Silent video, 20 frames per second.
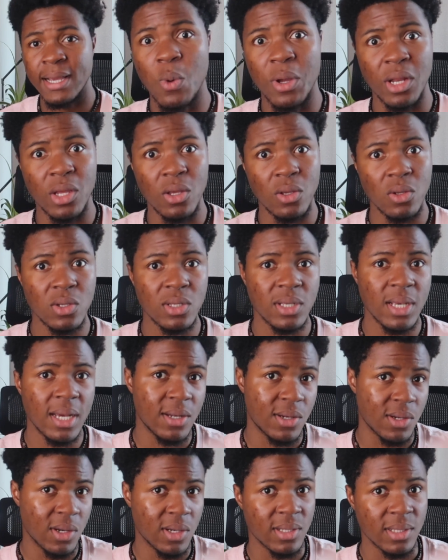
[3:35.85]
when when a user
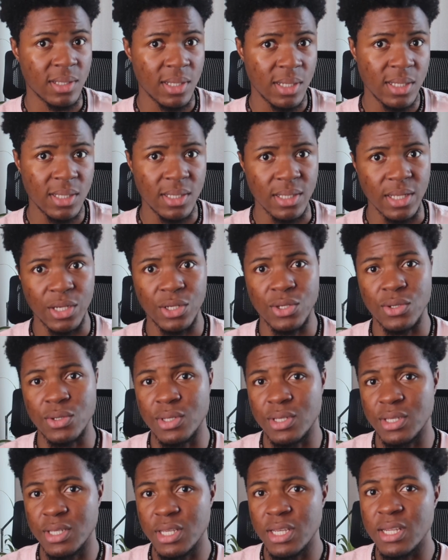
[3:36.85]
does this they should
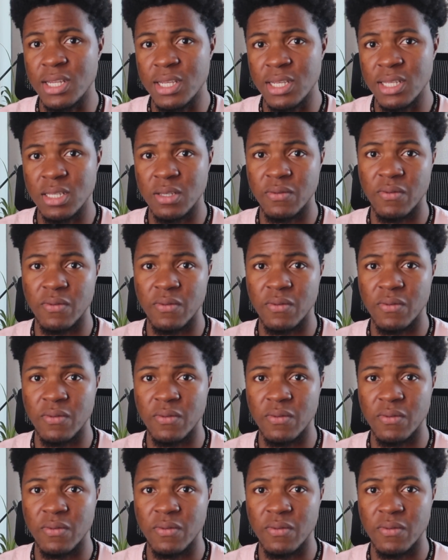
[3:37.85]
see this